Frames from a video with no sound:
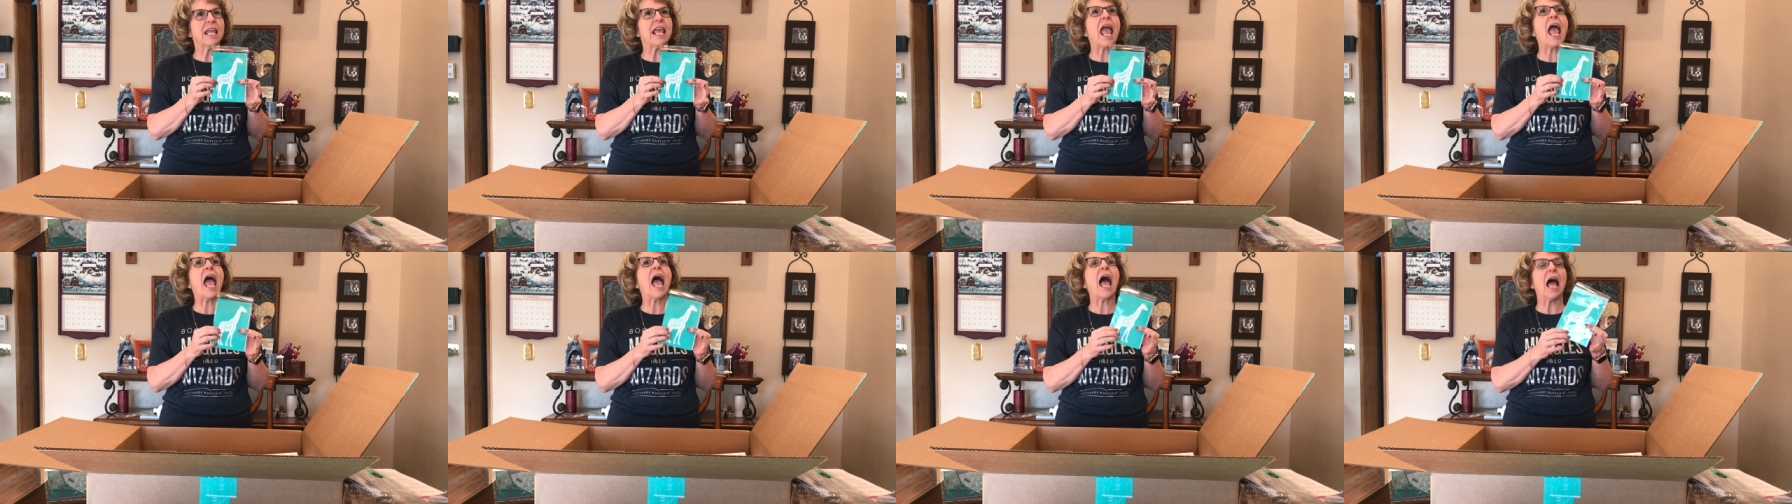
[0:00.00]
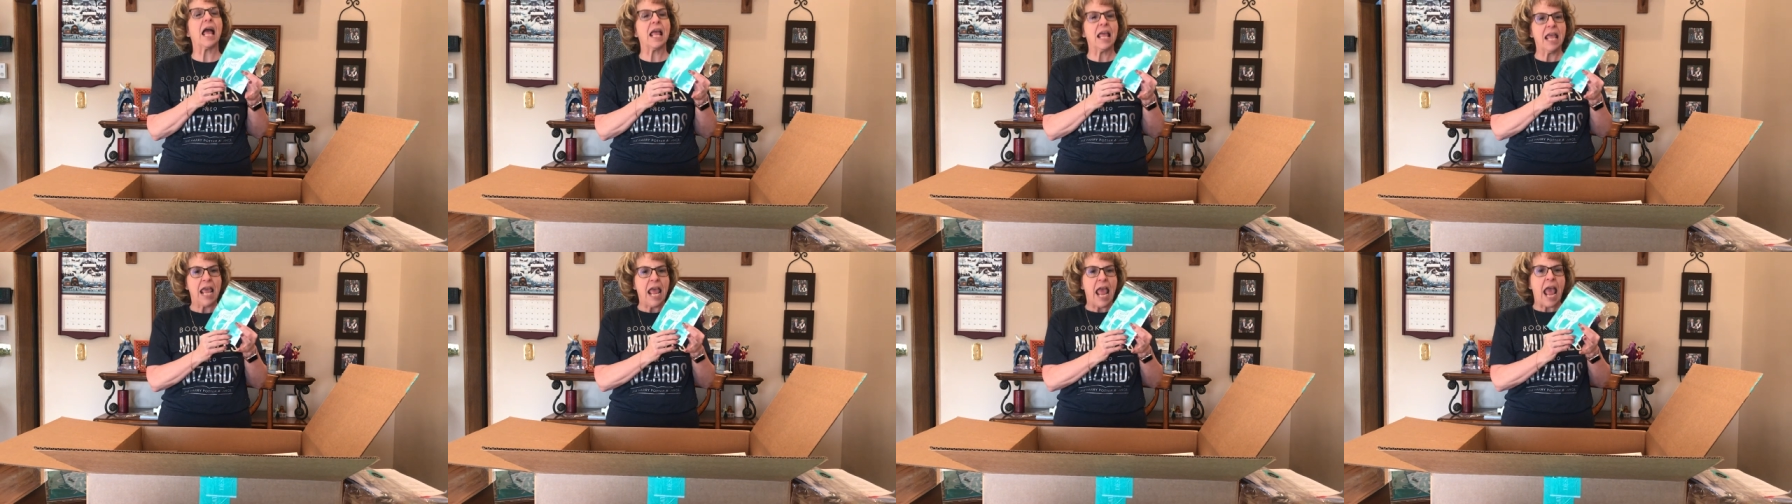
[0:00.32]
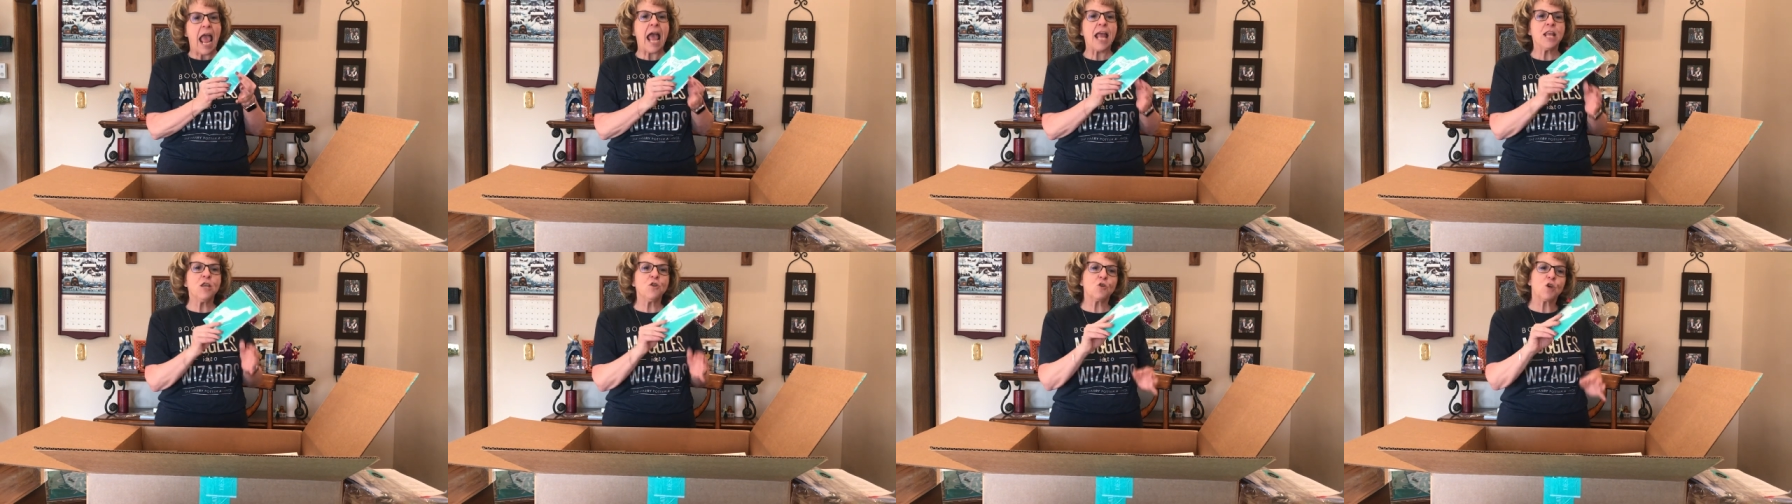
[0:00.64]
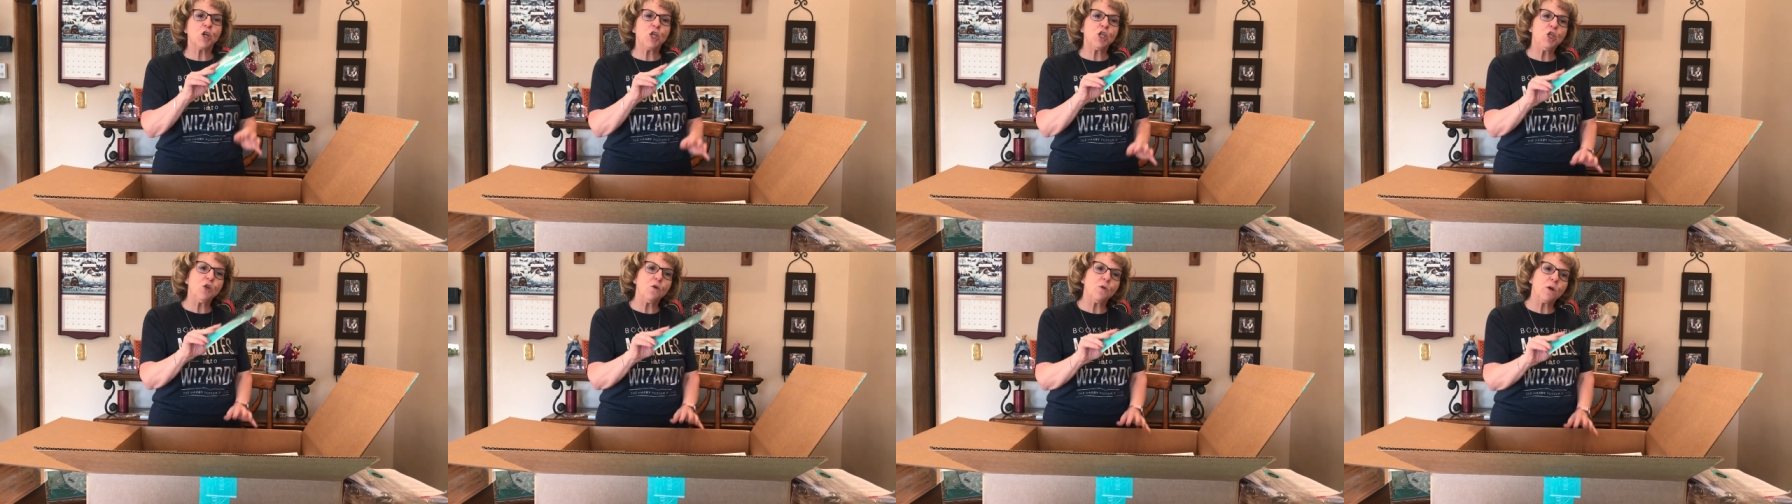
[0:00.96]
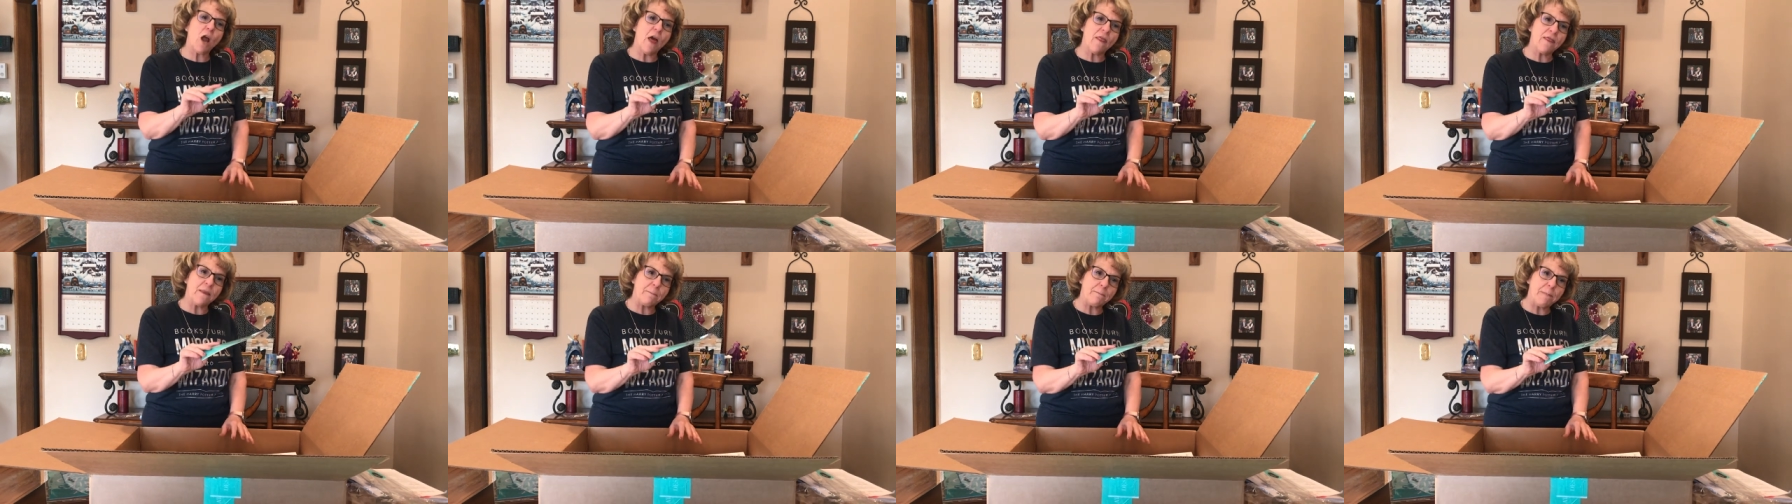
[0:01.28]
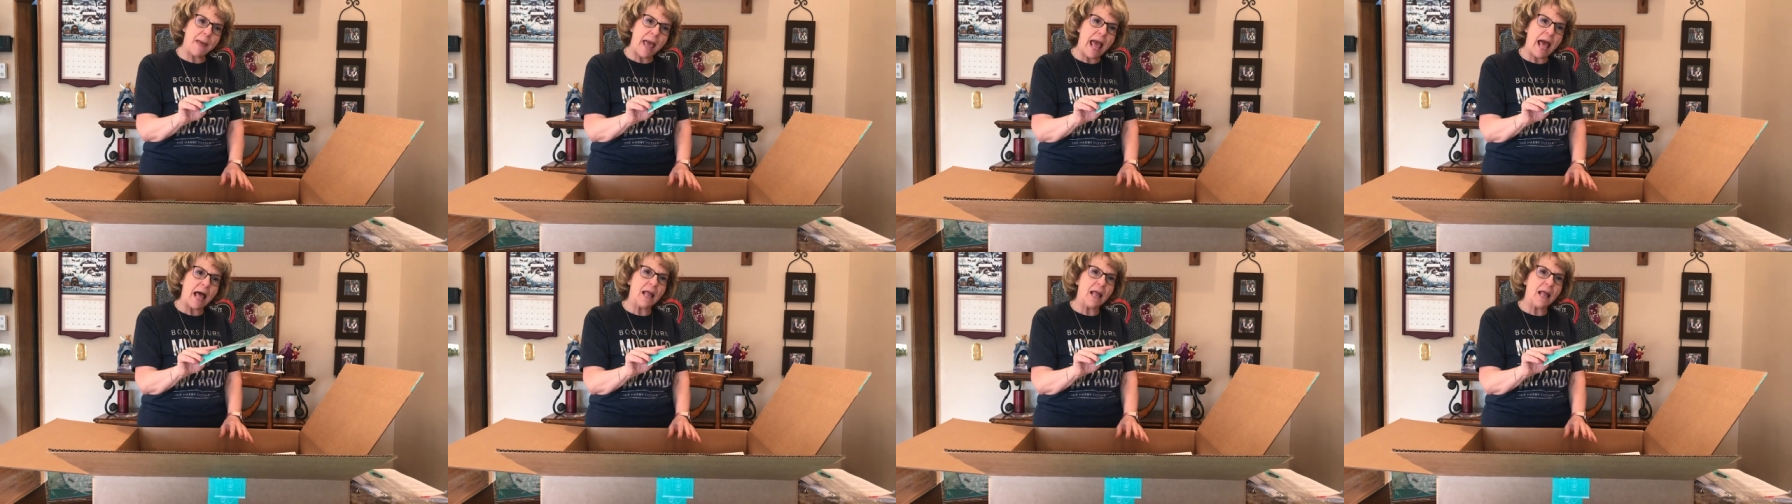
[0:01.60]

Yeah. And you could do it on the That's